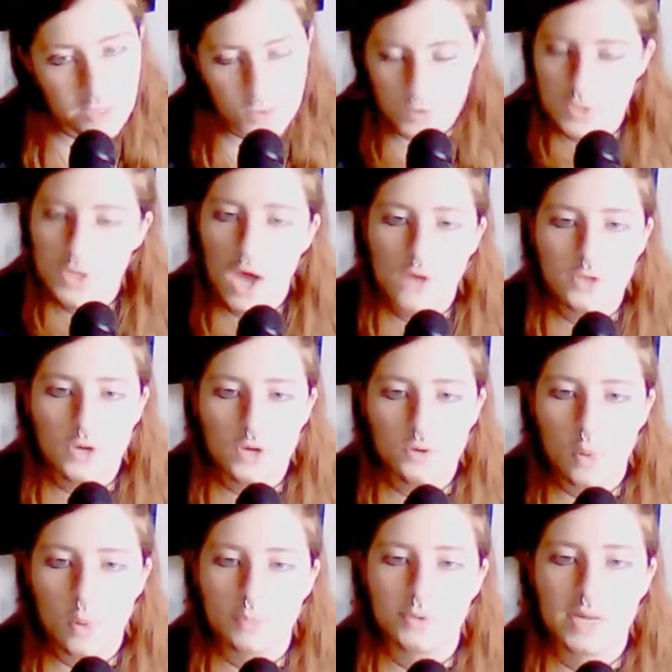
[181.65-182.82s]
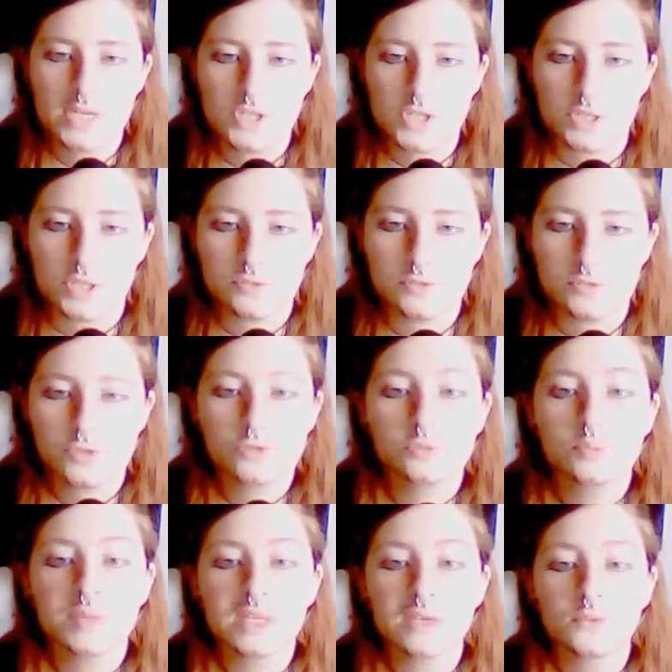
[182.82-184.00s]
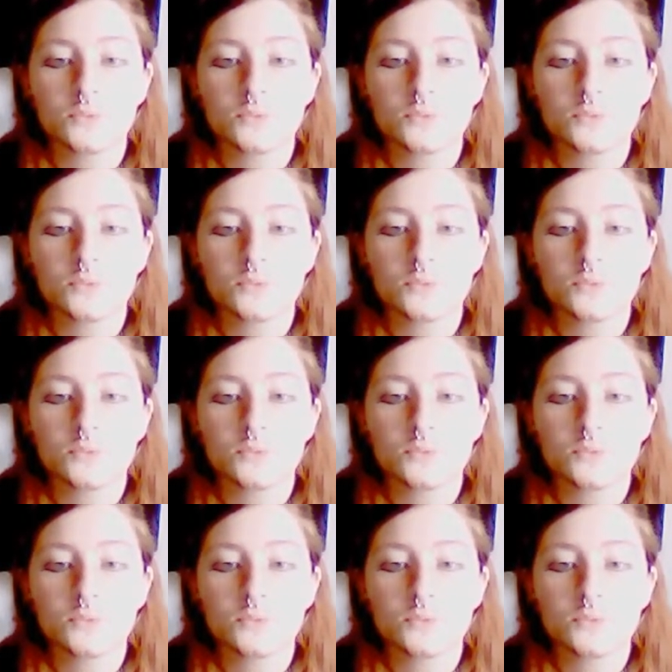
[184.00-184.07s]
to the Dalio Corporation to be